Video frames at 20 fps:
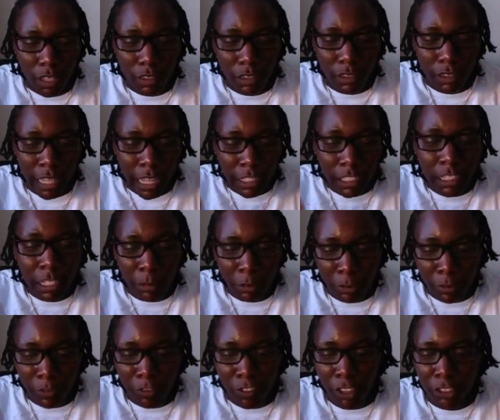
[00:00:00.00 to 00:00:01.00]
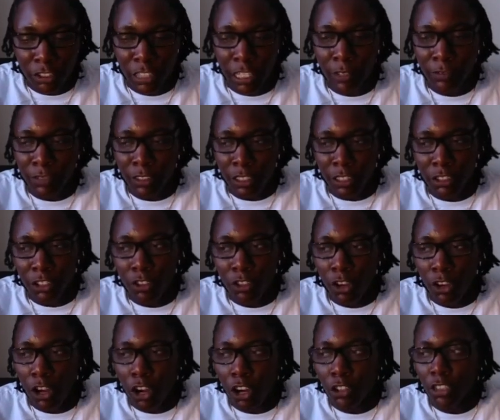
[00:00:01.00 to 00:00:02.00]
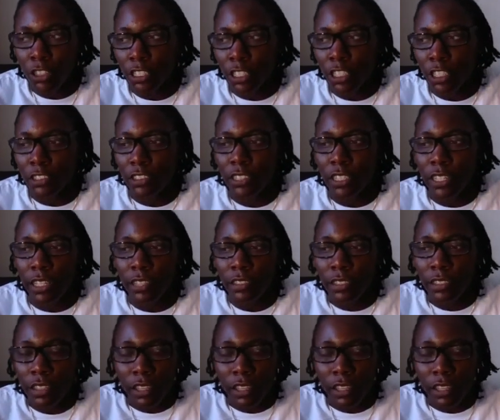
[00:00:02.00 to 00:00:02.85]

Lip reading: that I'm a professional athlete and know all the things that